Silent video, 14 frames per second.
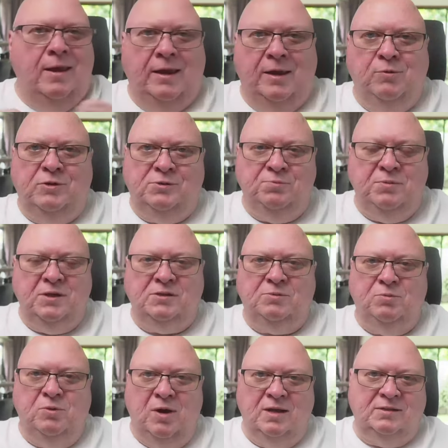it was
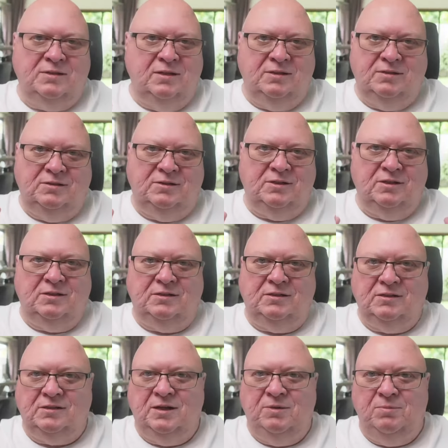miserable. I said, shit,
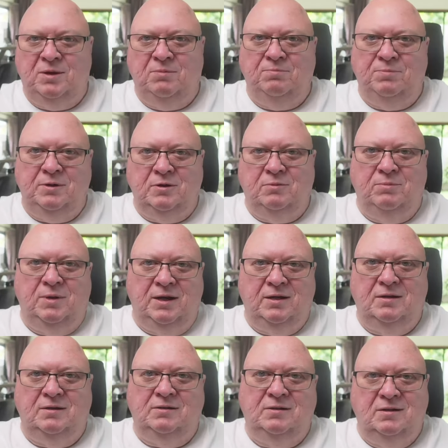just give me a beer, man.
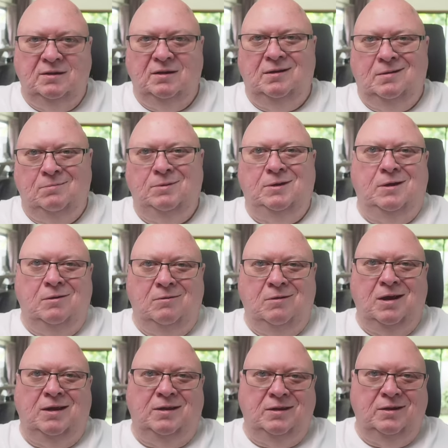I'll be all
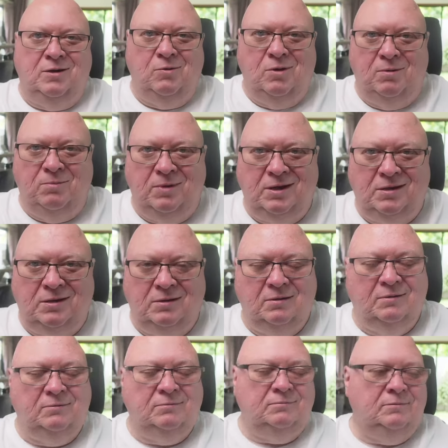right. You know what I mean?
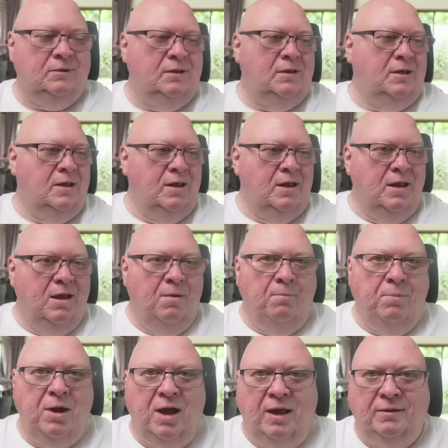
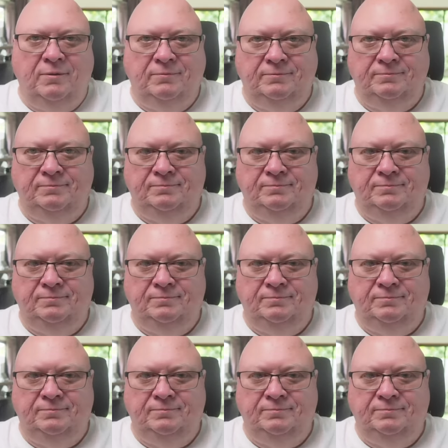But